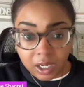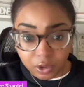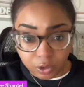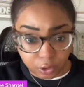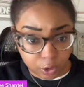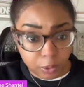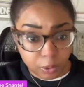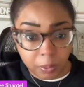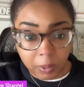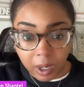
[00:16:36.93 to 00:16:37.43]

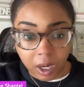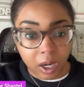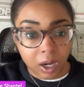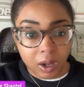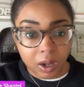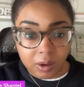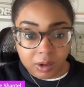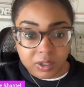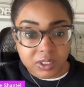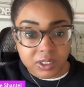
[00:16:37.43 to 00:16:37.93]
group
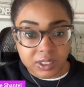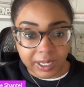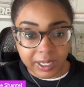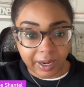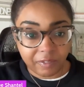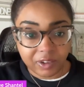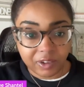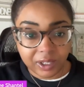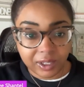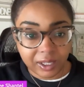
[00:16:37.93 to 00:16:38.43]
calls and
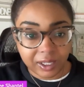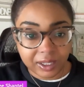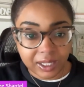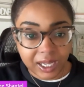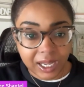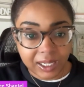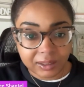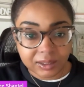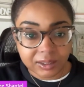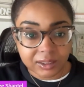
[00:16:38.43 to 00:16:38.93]
everything like
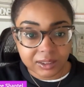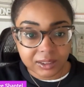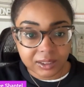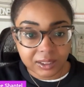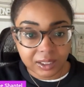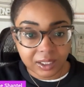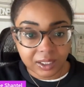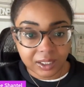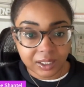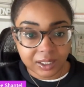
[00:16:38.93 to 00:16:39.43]
that.
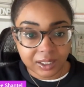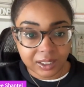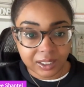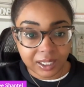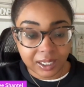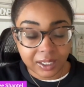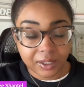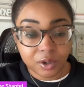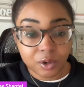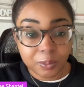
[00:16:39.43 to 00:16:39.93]

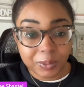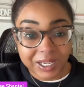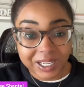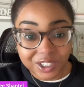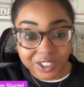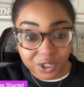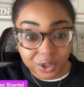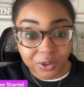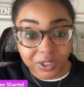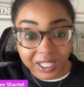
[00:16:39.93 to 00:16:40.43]
And
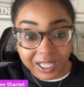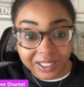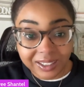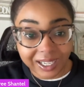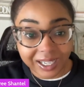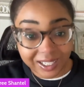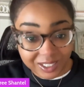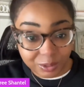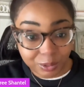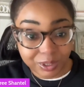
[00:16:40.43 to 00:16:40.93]
because you think
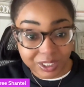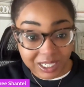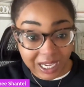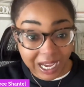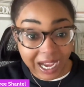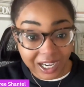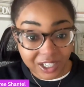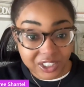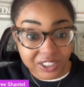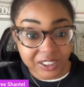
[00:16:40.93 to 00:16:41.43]
that's what's
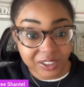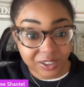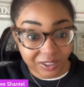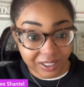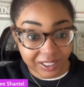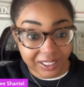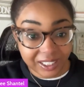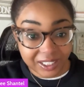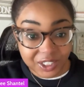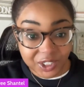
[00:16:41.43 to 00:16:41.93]
actually going to
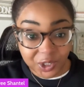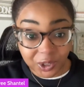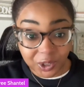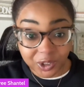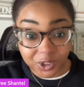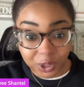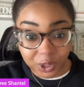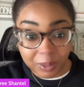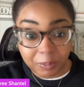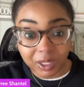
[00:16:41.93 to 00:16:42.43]
get your
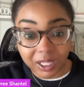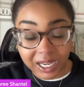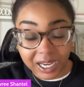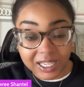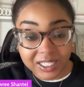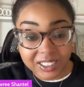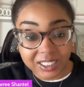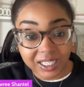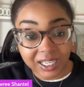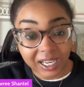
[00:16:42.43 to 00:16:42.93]
dream
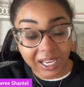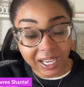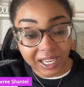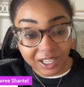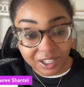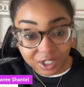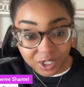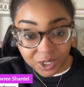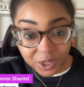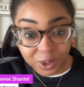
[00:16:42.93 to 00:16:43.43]
clients
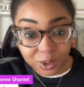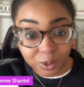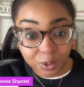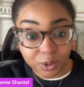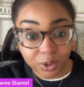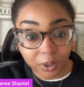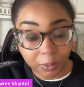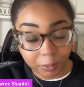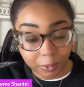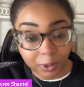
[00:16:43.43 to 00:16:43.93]
into
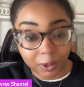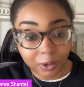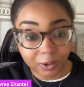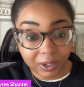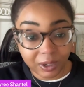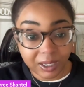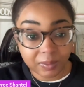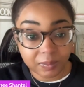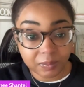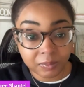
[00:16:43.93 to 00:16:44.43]
your
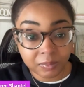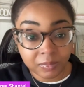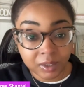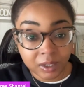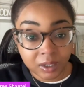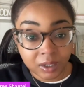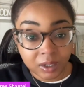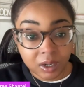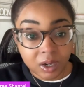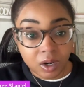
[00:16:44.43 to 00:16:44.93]
program?
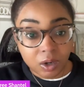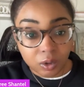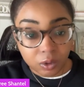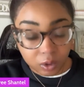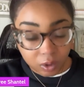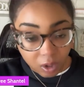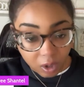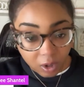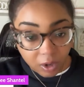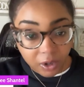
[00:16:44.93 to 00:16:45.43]

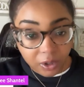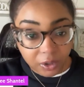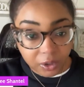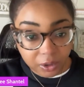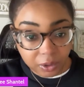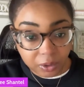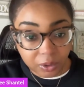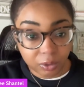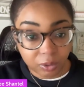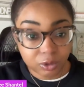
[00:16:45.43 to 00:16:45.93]
Or are
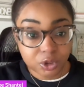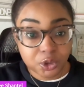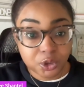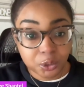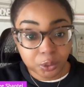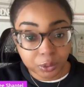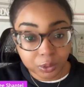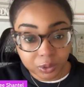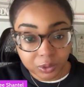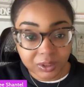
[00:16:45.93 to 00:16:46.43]
you
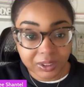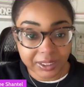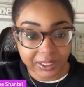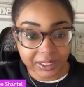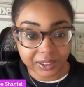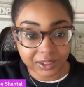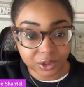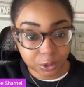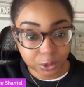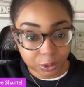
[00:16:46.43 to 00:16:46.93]

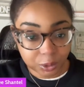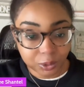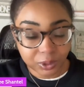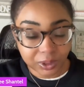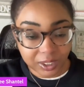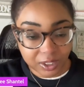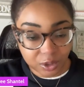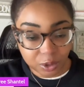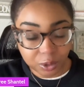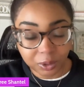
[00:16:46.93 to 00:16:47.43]
truly,
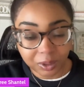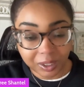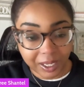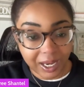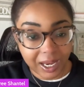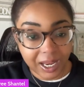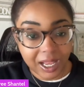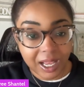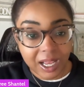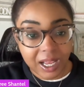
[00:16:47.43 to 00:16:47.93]
truly,
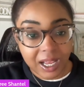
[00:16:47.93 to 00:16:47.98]
truly